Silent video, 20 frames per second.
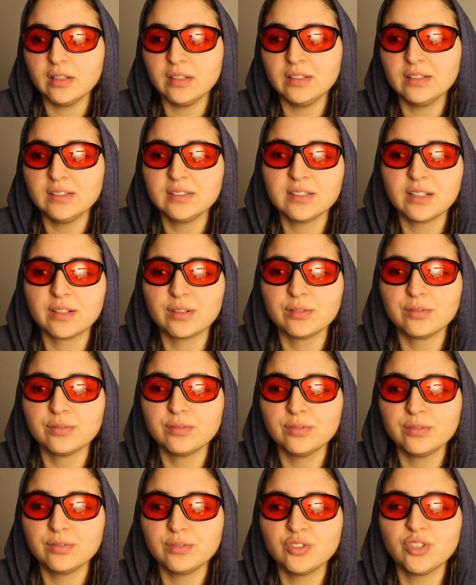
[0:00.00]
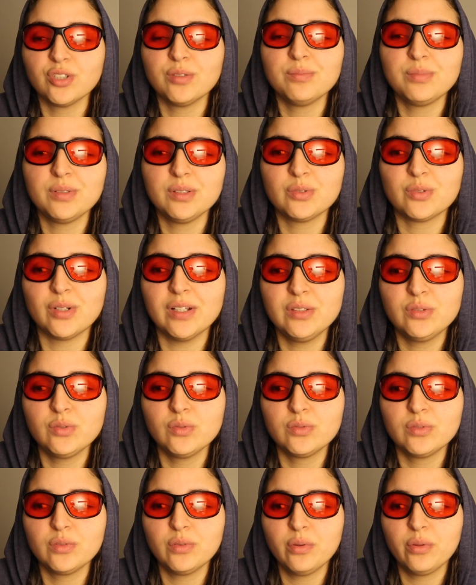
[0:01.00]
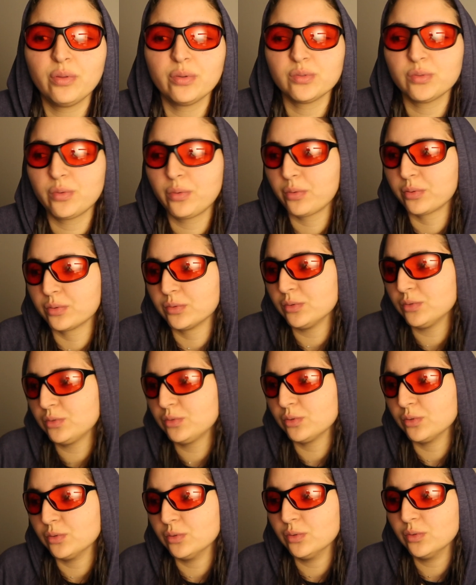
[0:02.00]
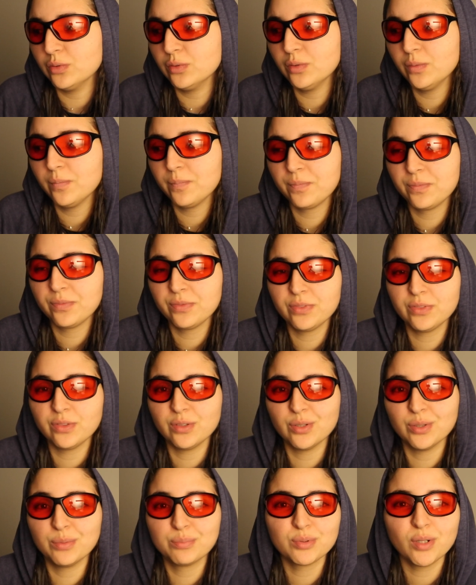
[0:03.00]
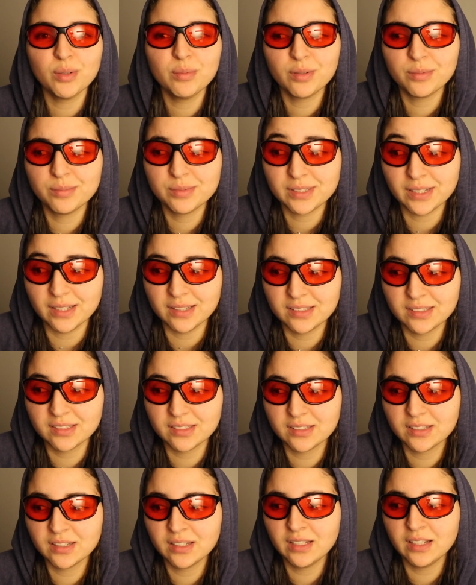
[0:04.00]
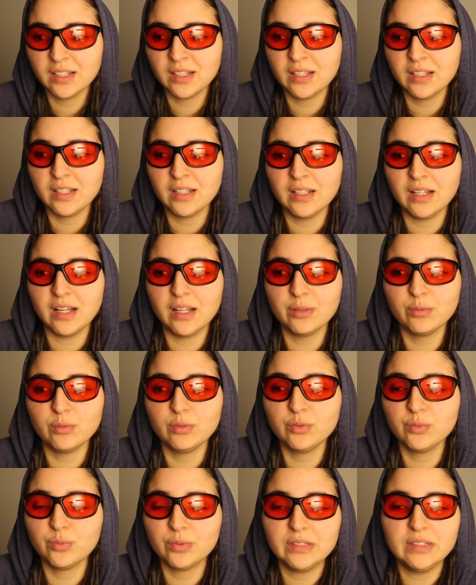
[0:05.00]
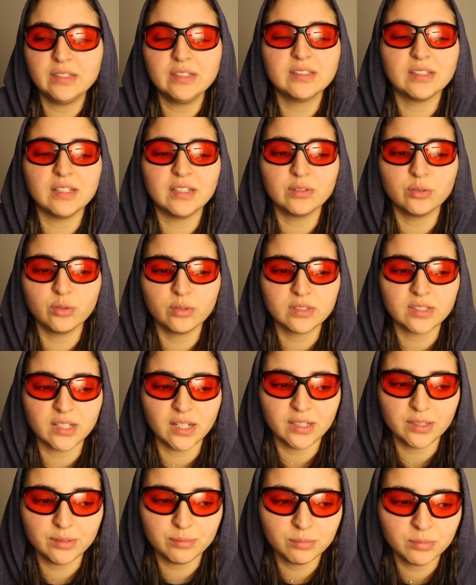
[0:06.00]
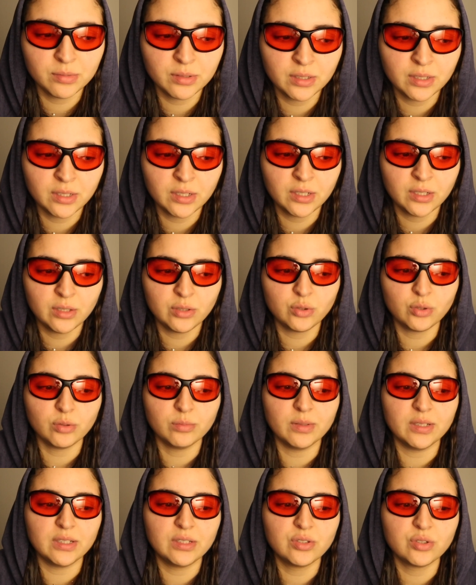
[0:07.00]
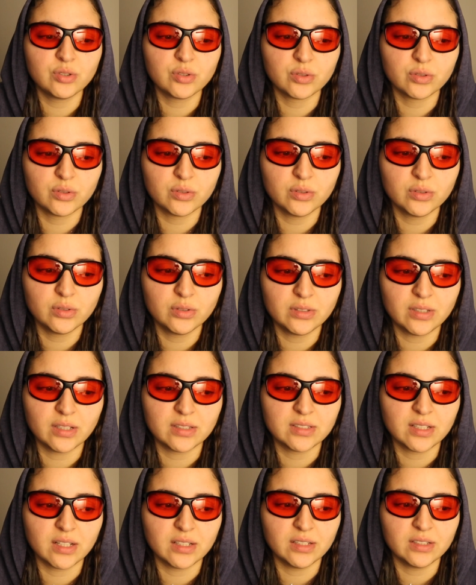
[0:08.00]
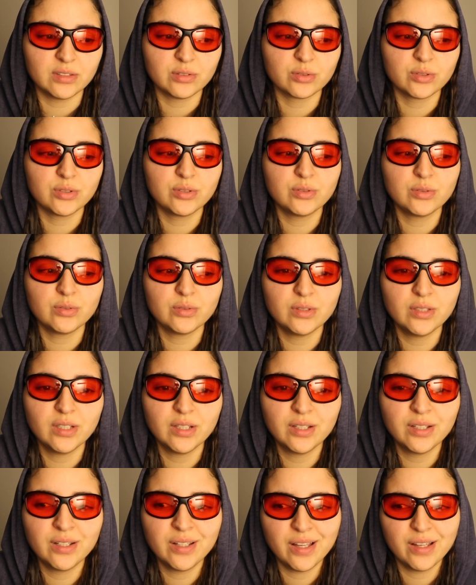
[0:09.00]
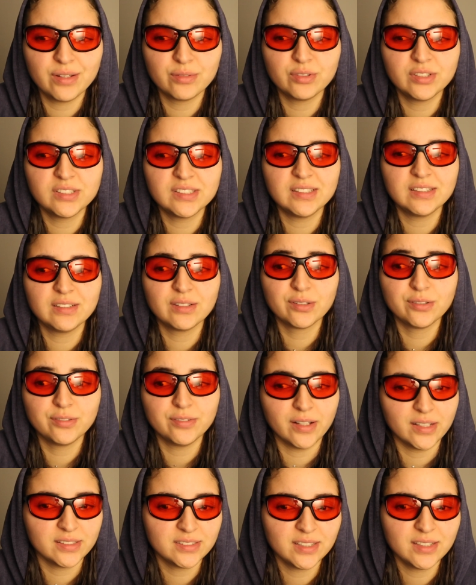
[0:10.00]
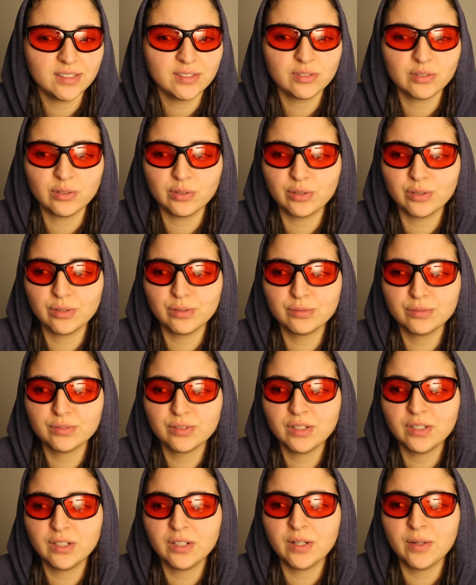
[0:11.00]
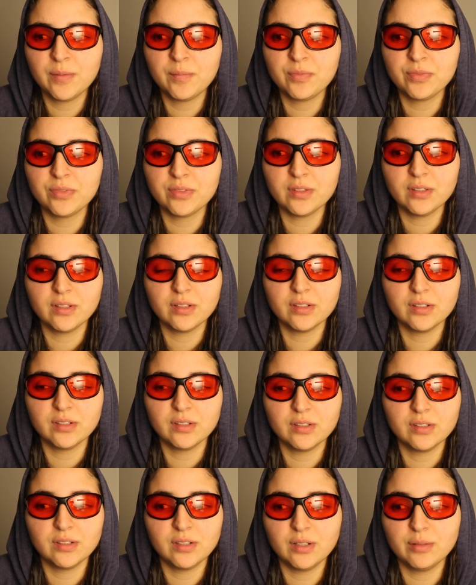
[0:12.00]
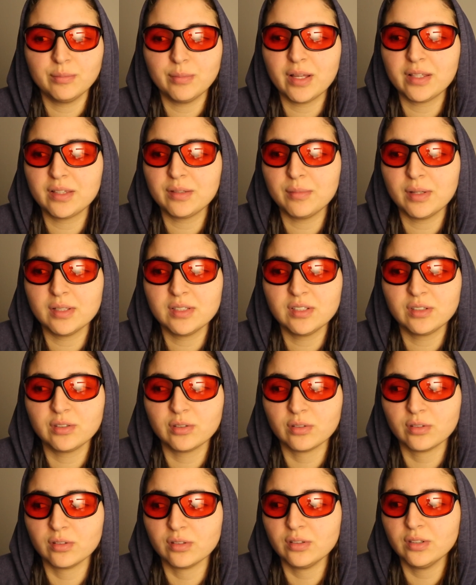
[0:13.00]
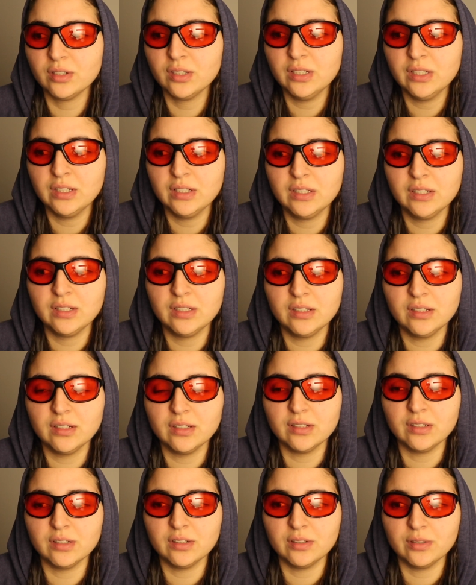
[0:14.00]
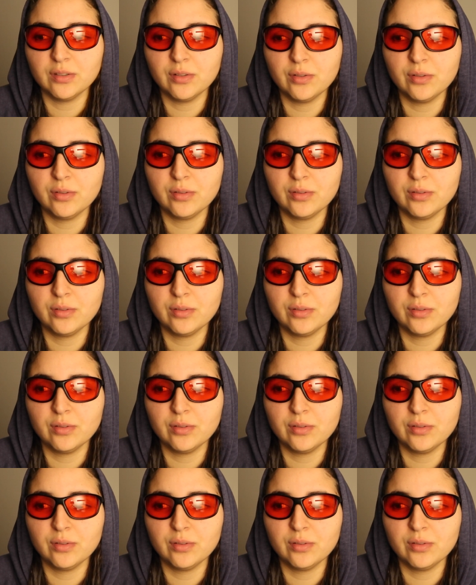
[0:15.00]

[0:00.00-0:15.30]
instead of jumping right to the problem sets, I would really take the time to make sure that I understood every single facet of a mathematical uh,